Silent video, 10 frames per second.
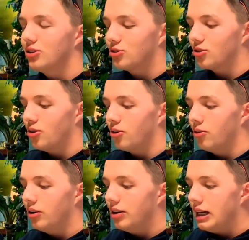
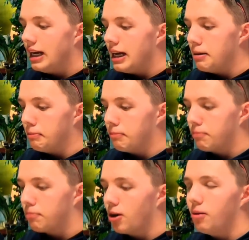So it
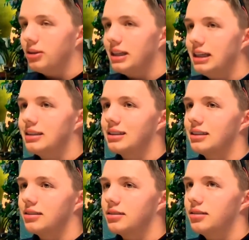probably
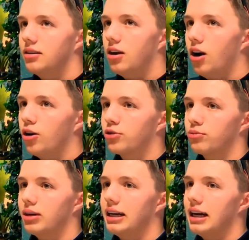isn't a
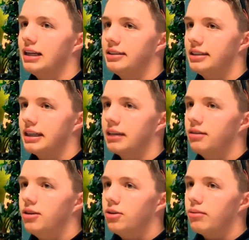great idea,
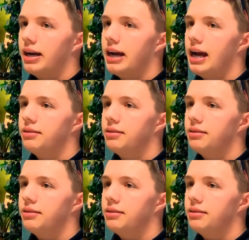right?